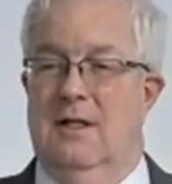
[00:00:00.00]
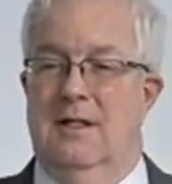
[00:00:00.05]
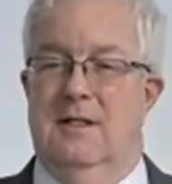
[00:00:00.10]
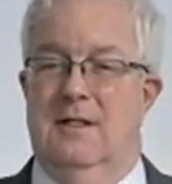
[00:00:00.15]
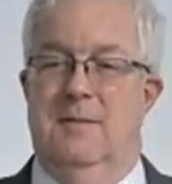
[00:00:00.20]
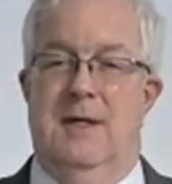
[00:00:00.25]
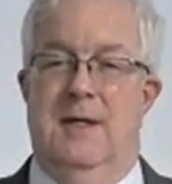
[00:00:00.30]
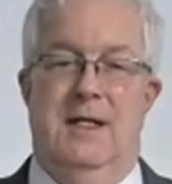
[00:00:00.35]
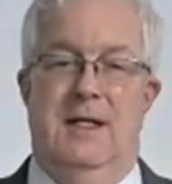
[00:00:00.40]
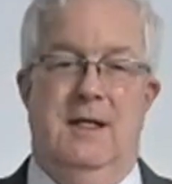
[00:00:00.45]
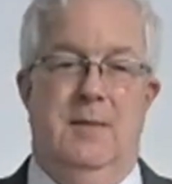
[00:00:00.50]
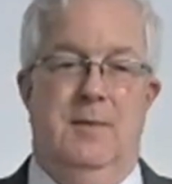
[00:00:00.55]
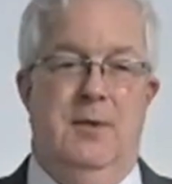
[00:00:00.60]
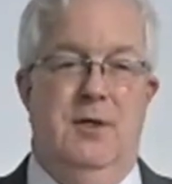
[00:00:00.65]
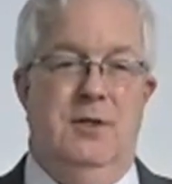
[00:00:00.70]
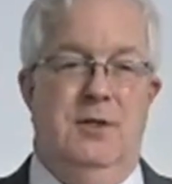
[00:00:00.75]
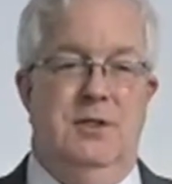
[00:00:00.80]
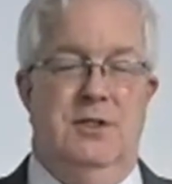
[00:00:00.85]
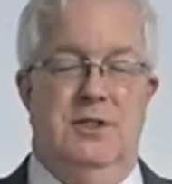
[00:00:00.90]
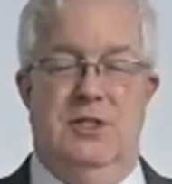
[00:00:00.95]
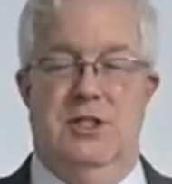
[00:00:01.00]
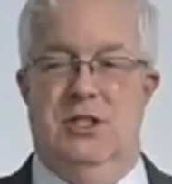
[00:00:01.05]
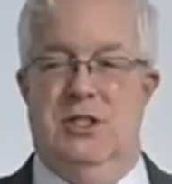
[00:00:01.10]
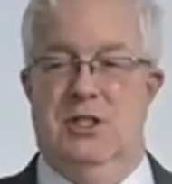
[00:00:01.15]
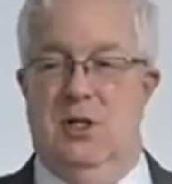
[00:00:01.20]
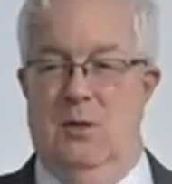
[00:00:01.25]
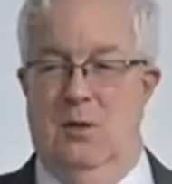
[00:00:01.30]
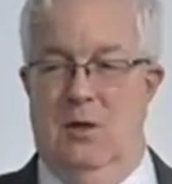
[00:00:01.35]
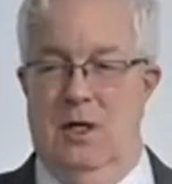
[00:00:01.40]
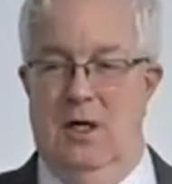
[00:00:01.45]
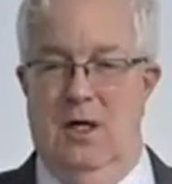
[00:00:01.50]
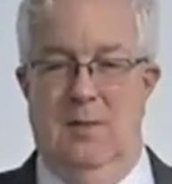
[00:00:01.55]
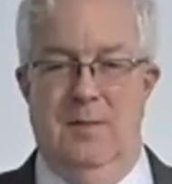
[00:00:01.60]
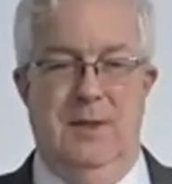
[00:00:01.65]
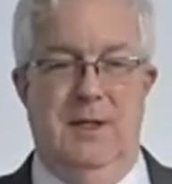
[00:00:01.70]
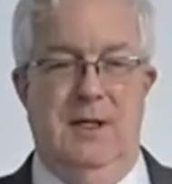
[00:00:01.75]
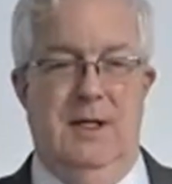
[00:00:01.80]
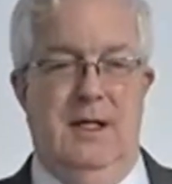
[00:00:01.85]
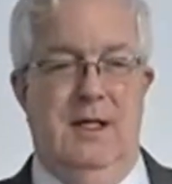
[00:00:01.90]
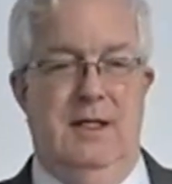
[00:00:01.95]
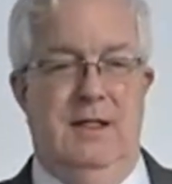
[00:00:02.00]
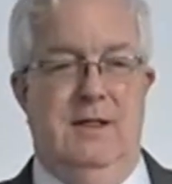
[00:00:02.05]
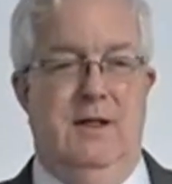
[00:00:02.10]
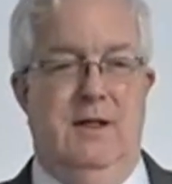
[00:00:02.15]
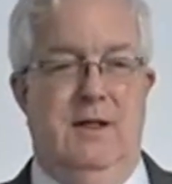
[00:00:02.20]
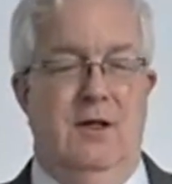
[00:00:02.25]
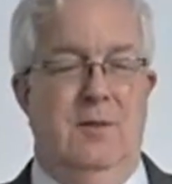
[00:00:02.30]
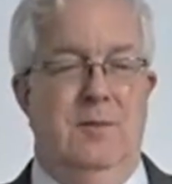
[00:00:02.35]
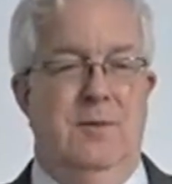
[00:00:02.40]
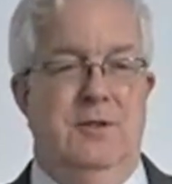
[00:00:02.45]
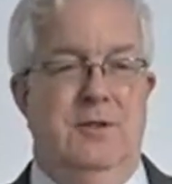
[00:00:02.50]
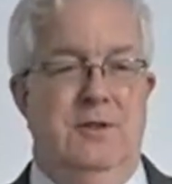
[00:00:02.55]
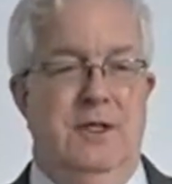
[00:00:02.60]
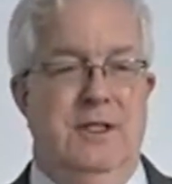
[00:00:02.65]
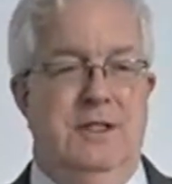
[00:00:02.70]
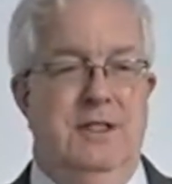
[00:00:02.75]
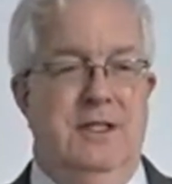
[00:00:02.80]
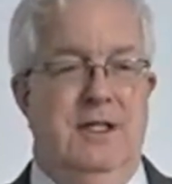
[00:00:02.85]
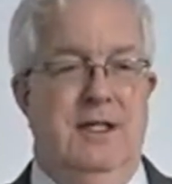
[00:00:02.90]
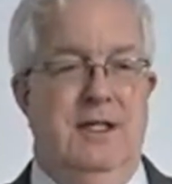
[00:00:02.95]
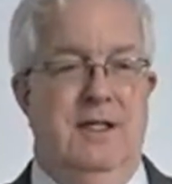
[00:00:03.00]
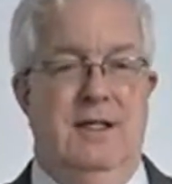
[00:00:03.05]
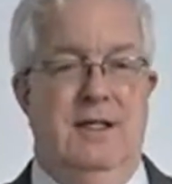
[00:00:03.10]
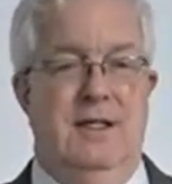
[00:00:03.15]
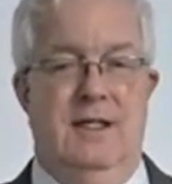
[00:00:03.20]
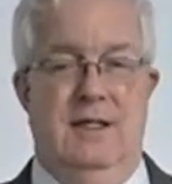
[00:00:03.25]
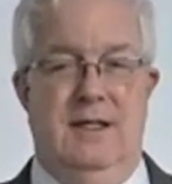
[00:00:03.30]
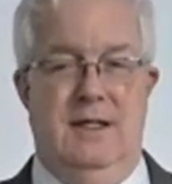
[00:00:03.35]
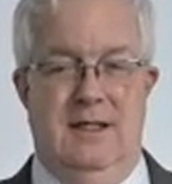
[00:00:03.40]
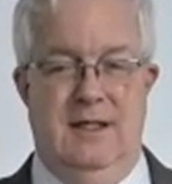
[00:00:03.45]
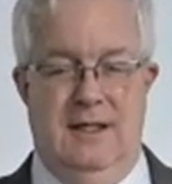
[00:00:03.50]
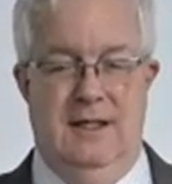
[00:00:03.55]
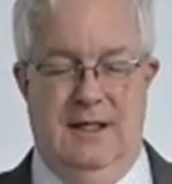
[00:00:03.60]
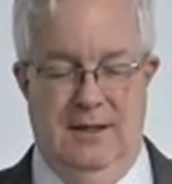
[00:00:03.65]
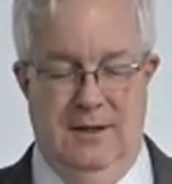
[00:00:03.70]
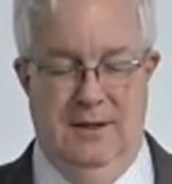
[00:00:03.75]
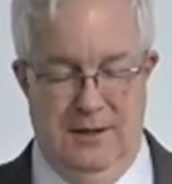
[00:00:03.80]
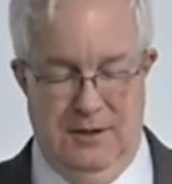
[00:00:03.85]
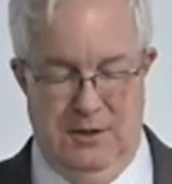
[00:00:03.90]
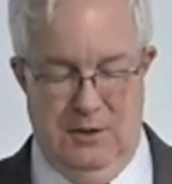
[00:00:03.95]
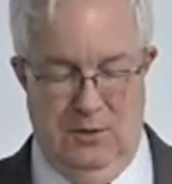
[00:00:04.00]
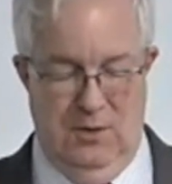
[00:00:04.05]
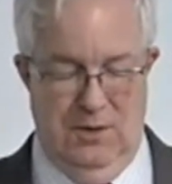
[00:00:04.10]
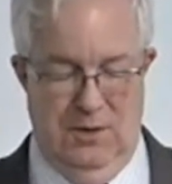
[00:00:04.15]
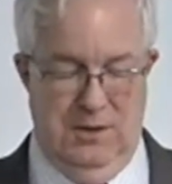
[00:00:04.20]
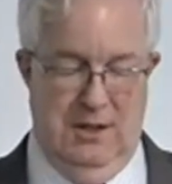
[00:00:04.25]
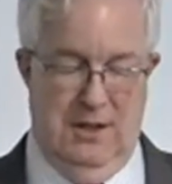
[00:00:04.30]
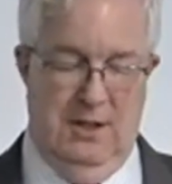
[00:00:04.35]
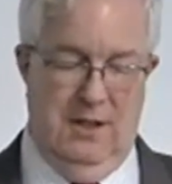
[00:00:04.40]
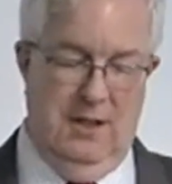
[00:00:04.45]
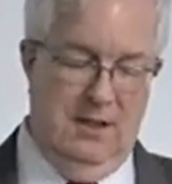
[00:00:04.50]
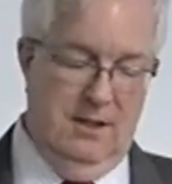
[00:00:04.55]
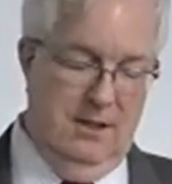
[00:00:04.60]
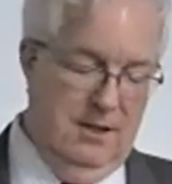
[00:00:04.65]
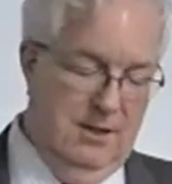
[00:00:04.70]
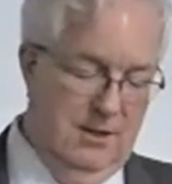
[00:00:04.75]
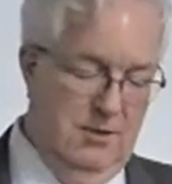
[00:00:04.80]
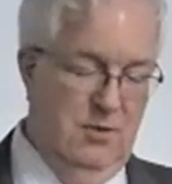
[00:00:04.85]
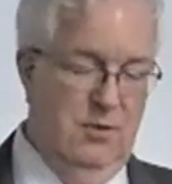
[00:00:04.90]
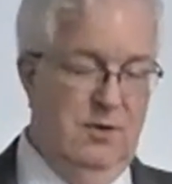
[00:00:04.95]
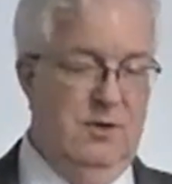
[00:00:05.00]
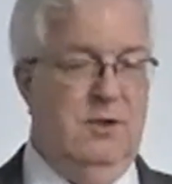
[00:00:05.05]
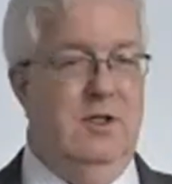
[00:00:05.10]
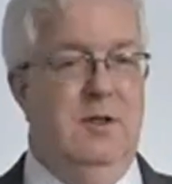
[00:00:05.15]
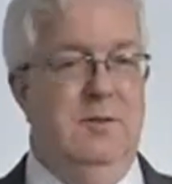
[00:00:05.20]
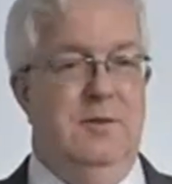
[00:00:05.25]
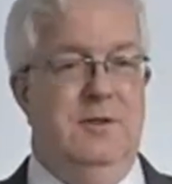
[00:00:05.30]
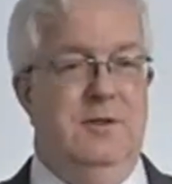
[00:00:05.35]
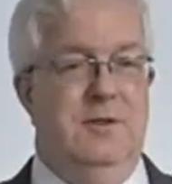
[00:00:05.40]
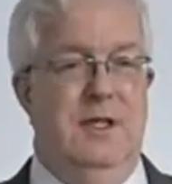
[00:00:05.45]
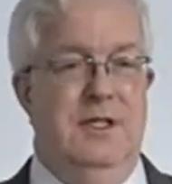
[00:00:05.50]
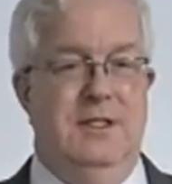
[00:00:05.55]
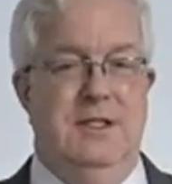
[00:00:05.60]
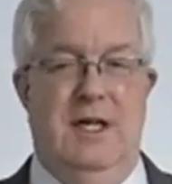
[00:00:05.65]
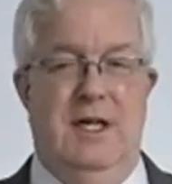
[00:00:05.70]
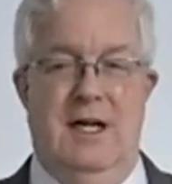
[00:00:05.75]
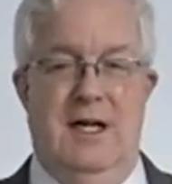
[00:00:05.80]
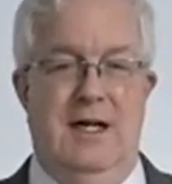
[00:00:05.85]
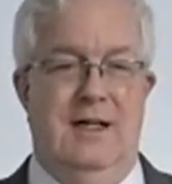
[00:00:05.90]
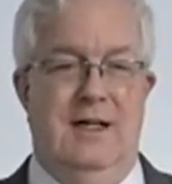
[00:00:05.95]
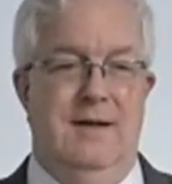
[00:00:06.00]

to make the person show up at the arbitration hearing here in Georgia under the Georgia Arbitration Act.